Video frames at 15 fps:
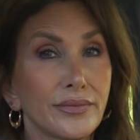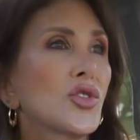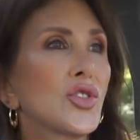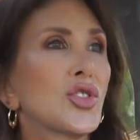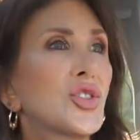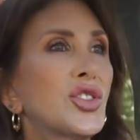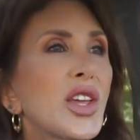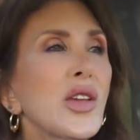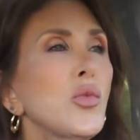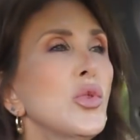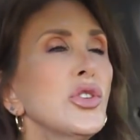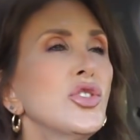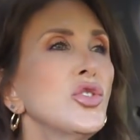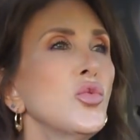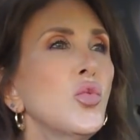Say
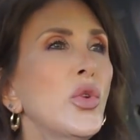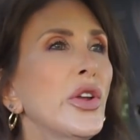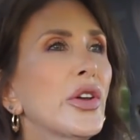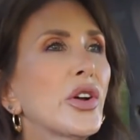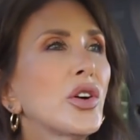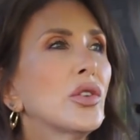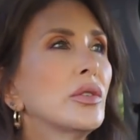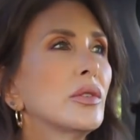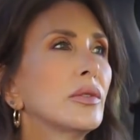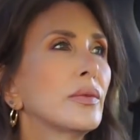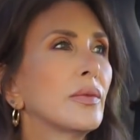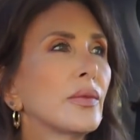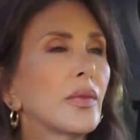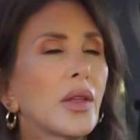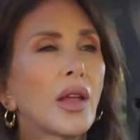what you will,
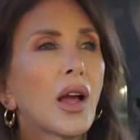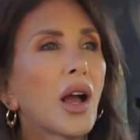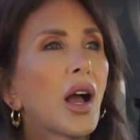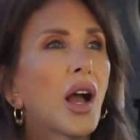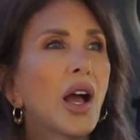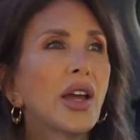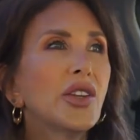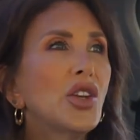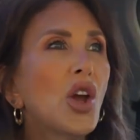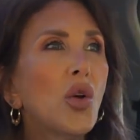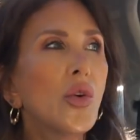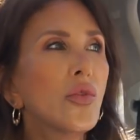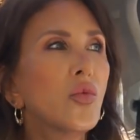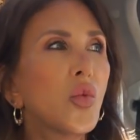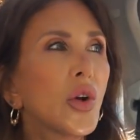I
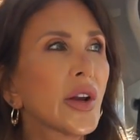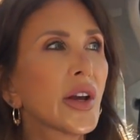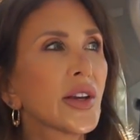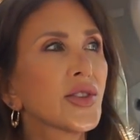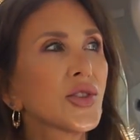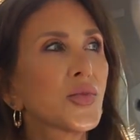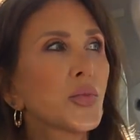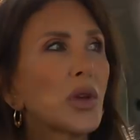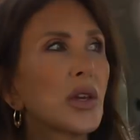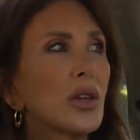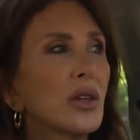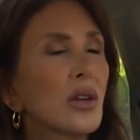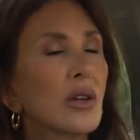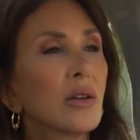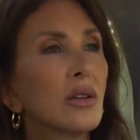know of what I speak.